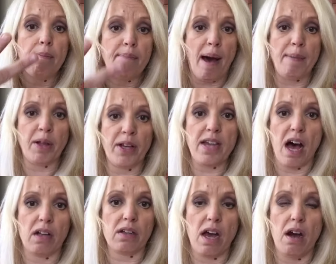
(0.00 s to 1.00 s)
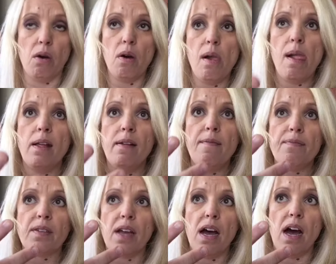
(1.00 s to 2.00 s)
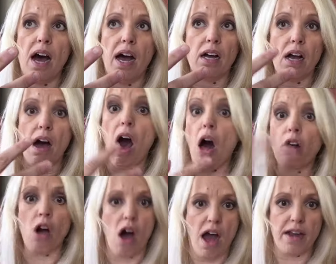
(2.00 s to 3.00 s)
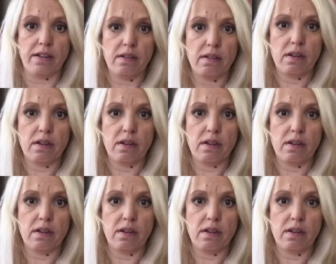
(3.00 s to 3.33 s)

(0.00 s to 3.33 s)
Pablo Hidalgo, uh, all gone.